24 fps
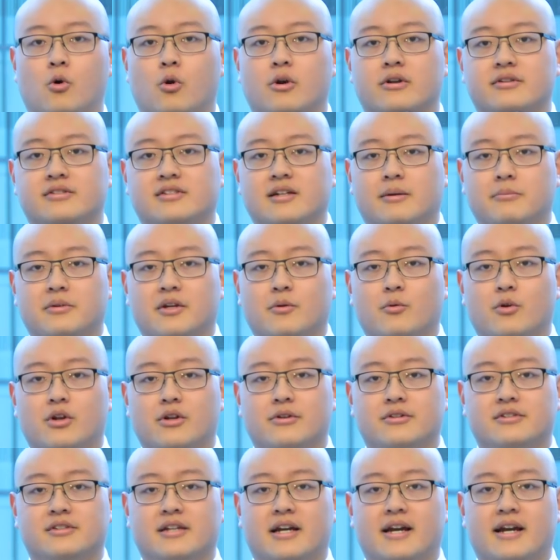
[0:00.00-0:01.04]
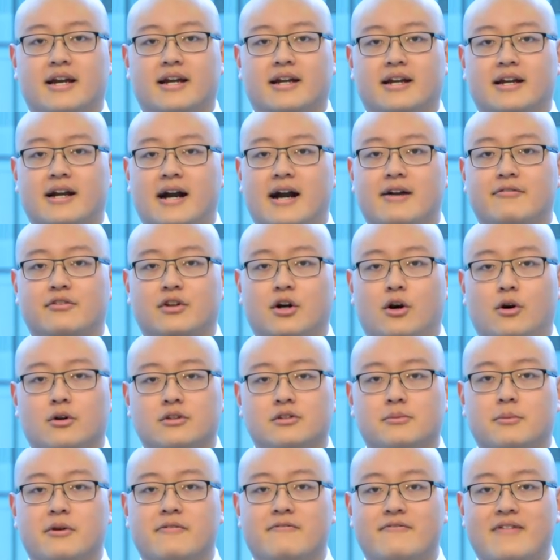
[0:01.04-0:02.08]
Or is something where you're saying, I have an
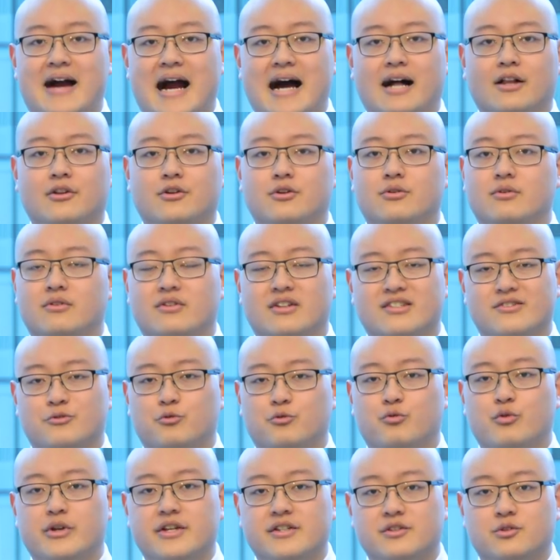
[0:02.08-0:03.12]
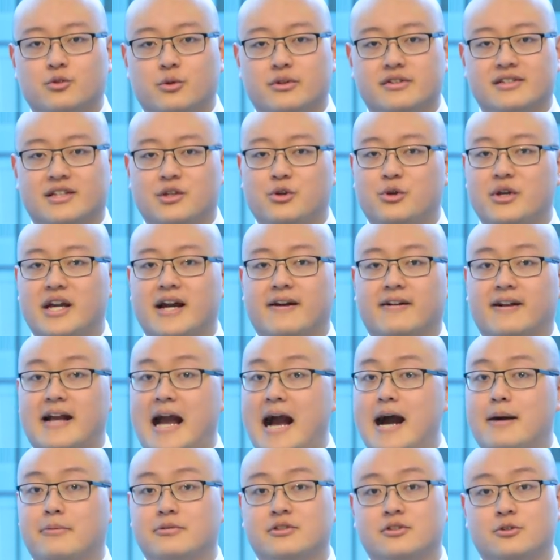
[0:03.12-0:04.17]
ultimate value, this resource that you get
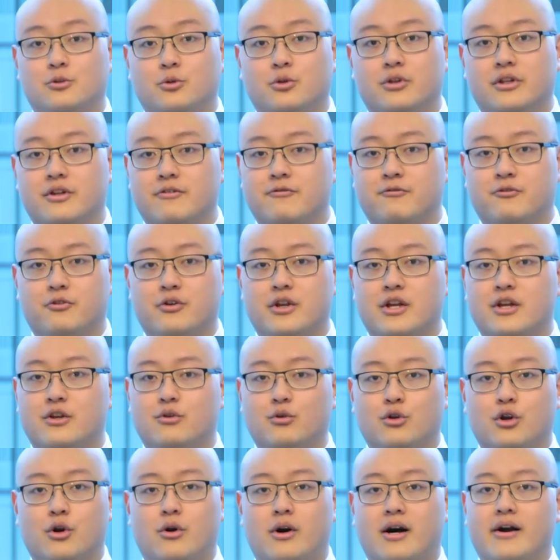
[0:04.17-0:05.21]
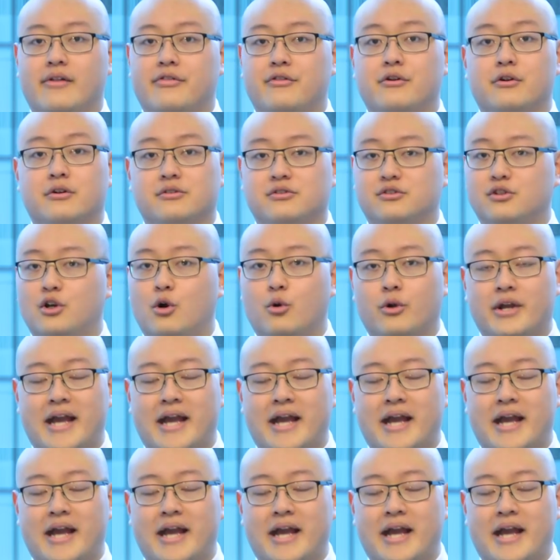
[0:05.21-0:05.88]
absolutely free, you go on, there's no